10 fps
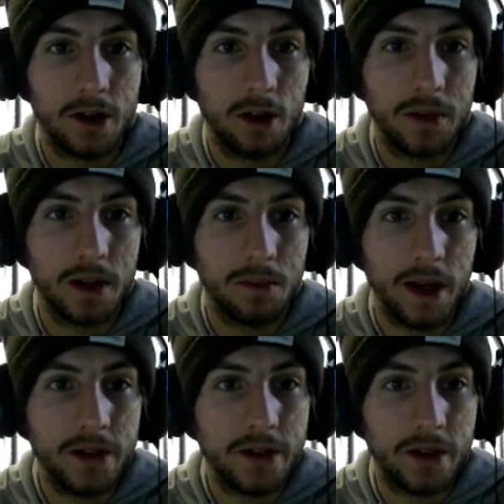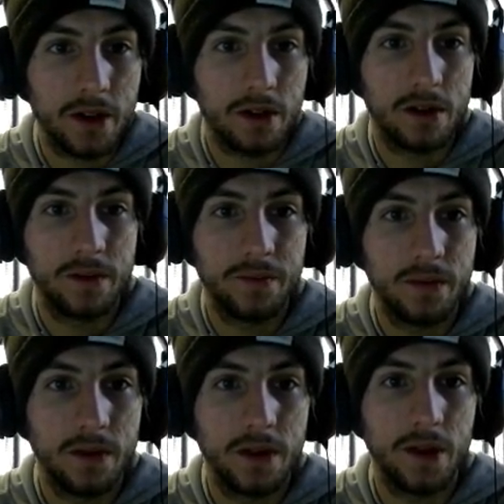copy and paste. So
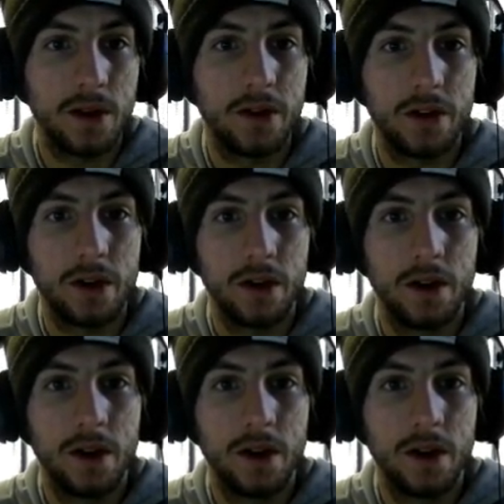let's have a listen.